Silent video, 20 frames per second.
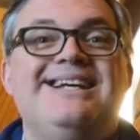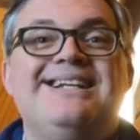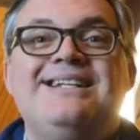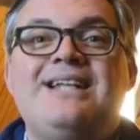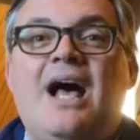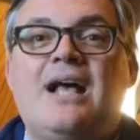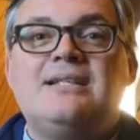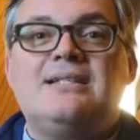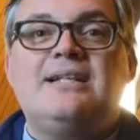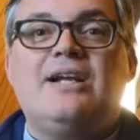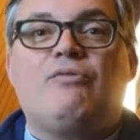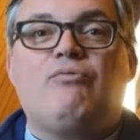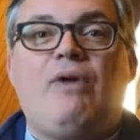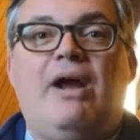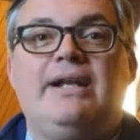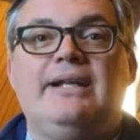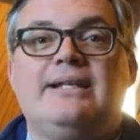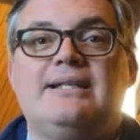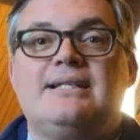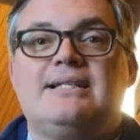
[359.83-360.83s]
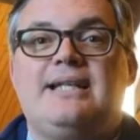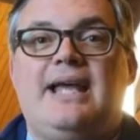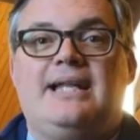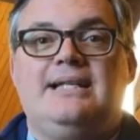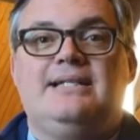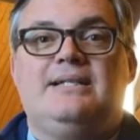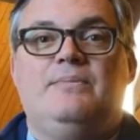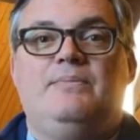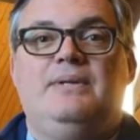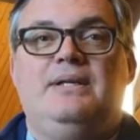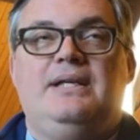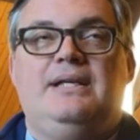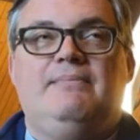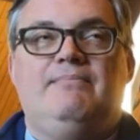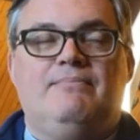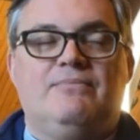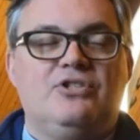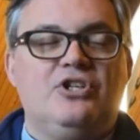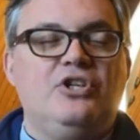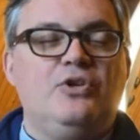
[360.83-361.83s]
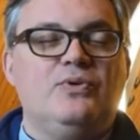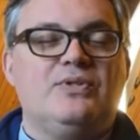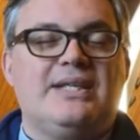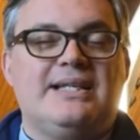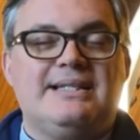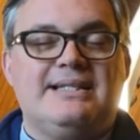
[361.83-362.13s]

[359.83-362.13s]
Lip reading: Gnostic writings tend to be, to use a